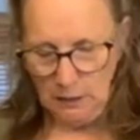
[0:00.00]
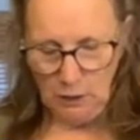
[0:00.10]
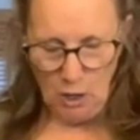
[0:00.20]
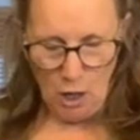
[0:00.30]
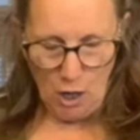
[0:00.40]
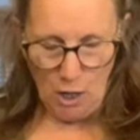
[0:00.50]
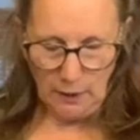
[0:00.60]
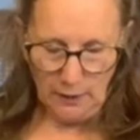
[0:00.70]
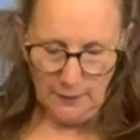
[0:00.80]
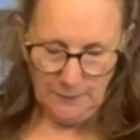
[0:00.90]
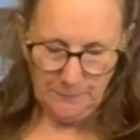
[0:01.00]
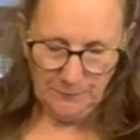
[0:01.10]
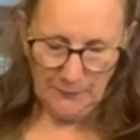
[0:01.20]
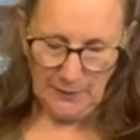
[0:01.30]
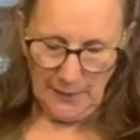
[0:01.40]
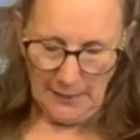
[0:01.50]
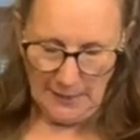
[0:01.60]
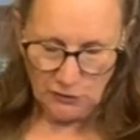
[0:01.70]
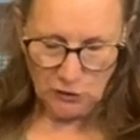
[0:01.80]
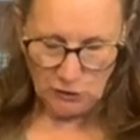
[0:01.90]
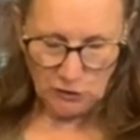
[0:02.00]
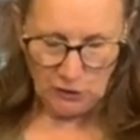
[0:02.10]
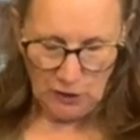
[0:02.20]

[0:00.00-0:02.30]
log, and just